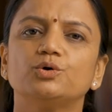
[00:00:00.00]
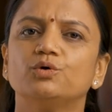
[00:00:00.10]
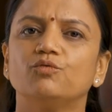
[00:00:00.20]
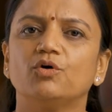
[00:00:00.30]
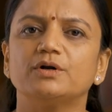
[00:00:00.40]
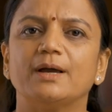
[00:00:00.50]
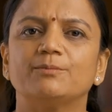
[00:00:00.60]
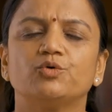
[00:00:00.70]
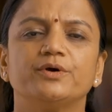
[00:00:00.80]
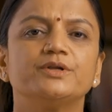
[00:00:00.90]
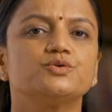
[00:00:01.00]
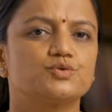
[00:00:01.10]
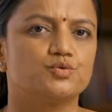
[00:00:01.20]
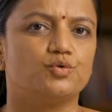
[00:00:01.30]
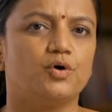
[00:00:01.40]
know what I am going to
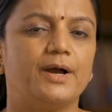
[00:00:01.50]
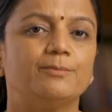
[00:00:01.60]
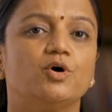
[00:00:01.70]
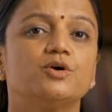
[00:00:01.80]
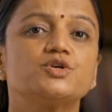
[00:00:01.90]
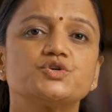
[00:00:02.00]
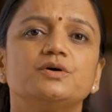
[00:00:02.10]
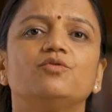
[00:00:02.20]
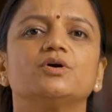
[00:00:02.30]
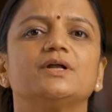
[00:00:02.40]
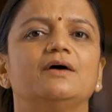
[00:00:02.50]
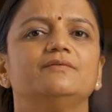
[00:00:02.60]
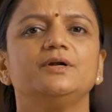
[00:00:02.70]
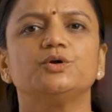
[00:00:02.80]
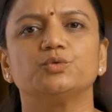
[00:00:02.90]
do, or I am not sure what I
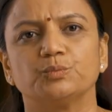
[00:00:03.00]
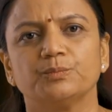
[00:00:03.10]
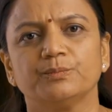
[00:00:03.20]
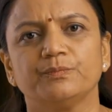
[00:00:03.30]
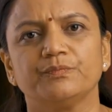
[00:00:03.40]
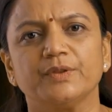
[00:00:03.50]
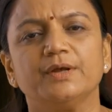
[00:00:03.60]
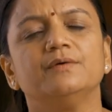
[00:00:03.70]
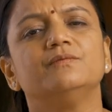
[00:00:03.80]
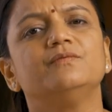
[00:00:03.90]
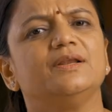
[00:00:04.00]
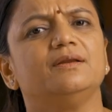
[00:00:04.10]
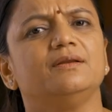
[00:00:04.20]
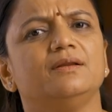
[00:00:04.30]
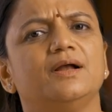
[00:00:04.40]
will do.
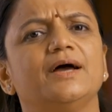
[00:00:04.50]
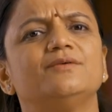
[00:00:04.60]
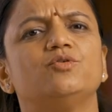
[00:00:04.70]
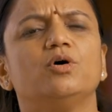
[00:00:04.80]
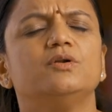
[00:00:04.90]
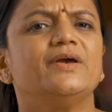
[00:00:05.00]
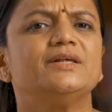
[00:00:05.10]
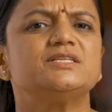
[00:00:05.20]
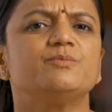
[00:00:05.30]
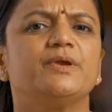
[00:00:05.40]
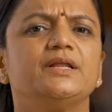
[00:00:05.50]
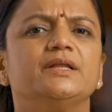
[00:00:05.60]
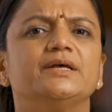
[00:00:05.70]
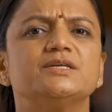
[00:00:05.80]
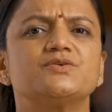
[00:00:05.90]
Well, I have always been
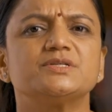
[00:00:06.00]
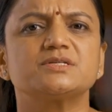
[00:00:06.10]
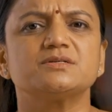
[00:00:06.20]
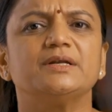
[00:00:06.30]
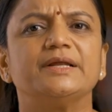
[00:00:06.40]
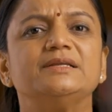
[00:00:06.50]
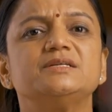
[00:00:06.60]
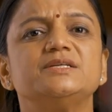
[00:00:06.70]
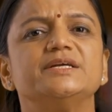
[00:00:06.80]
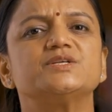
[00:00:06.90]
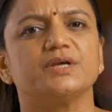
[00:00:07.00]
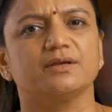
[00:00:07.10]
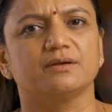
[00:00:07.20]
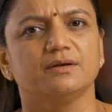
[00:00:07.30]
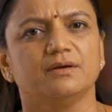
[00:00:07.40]
interested in
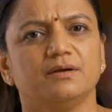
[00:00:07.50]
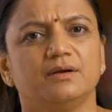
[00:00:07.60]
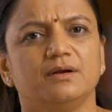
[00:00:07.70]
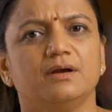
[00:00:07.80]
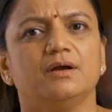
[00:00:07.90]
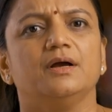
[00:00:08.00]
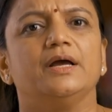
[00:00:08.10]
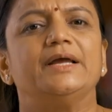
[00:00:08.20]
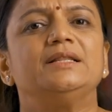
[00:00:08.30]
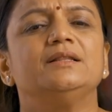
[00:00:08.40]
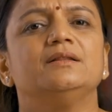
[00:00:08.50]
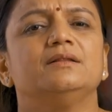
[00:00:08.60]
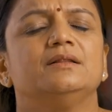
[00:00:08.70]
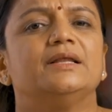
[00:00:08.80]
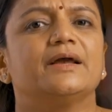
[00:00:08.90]
teaching. In
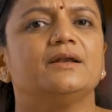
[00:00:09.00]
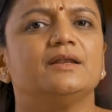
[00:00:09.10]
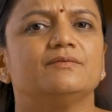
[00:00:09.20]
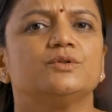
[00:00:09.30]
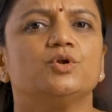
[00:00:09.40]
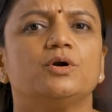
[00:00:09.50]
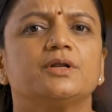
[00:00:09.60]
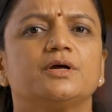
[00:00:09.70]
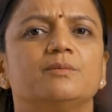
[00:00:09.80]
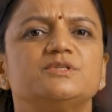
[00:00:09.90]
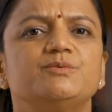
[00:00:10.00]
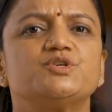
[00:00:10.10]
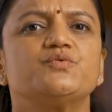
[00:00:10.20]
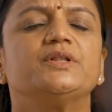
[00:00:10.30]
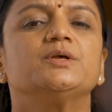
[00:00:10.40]
negative, not comes
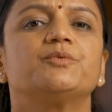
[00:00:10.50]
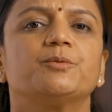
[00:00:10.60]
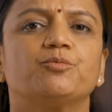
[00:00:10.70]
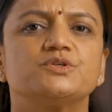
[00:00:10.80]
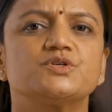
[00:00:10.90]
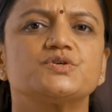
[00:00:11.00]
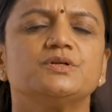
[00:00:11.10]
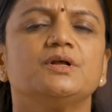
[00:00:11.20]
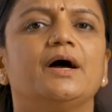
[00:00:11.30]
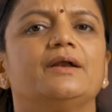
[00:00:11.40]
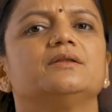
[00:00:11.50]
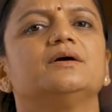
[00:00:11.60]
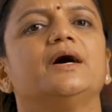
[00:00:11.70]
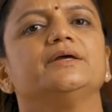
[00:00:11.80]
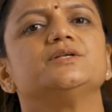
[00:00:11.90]
between the preposition and the
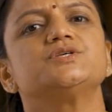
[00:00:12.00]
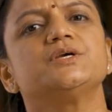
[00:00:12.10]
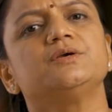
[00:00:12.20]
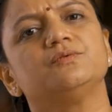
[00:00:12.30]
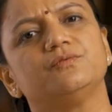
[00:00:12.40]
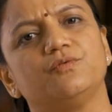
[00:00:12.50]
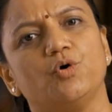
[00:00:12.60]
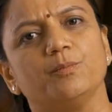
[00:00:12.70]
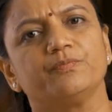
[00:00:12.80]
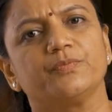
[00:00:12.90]
ing form,